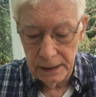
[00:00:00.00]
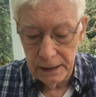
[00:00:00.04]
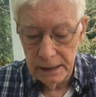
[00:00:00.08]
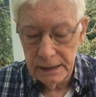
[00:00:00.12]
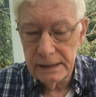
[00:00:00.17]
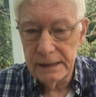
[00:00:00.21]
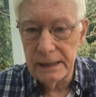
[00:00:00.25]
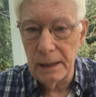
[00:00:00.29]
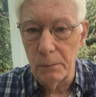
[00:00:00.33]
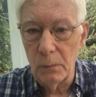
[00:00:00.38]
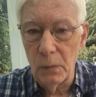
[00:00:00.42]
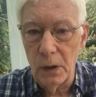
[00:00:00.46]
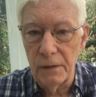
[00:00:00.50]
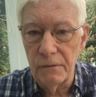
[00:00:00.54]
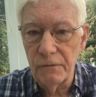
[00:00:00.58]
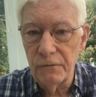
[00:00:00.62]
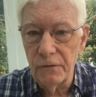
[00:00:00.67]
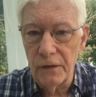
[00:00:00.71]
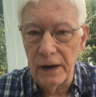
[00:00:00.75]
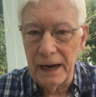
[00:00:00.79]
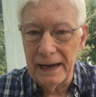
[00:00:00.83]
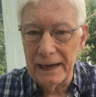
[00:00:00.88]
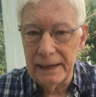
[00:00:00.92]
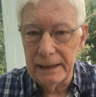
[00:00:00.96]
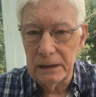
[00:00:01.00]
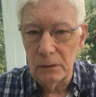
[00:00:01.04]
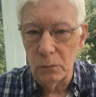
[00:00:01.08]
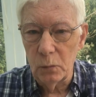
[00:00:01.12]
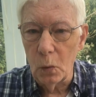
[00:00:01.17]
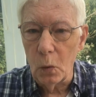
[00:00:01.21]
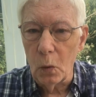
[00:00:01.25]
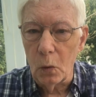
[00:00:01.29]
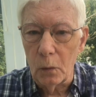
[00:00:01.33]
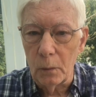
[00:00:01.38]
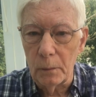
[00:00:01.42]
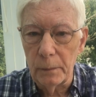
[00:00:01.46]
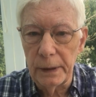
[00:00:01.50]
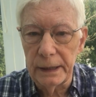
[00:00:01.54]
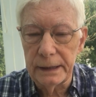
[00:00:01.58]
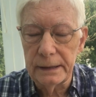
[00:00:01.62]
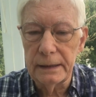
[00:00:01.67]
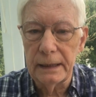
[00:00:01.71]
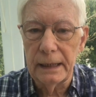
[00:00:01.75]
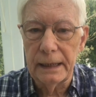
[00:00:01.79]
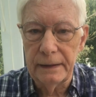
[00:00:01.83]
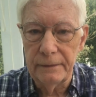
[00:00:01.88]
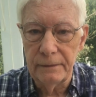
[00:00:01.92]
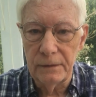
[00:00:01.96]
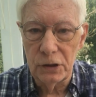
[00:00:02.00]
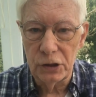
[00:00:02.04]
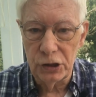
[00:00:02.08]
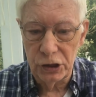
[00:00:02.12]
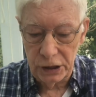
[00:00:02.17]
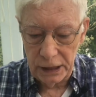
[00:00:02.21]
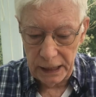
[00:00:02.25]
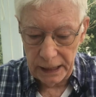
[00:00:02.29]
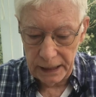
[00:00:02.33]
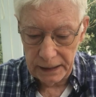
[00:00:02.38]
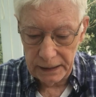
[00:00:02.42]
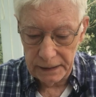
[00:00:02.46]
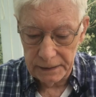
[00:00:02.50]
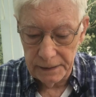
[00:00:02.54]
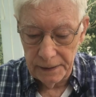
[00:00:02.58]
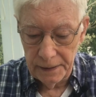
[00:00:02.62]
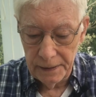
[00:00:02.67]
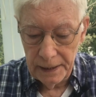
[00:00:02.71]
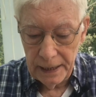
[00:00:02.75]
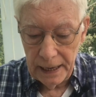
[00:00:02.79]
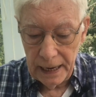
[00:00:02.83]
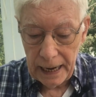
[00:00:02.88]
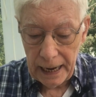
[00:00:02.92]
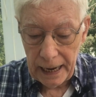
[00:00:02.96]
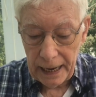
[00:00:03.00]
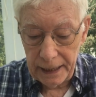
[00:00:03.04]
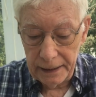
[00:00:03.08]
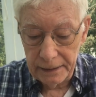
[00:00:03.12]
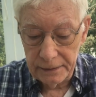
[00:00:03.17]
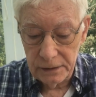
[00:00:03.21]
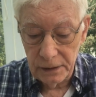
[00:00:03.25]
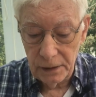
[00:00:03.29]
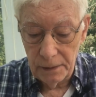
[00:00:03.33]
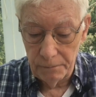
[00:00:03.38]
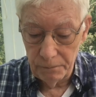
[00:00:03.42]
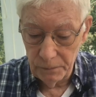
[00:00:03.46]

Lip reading: somewhere fairly warm but in the shade. And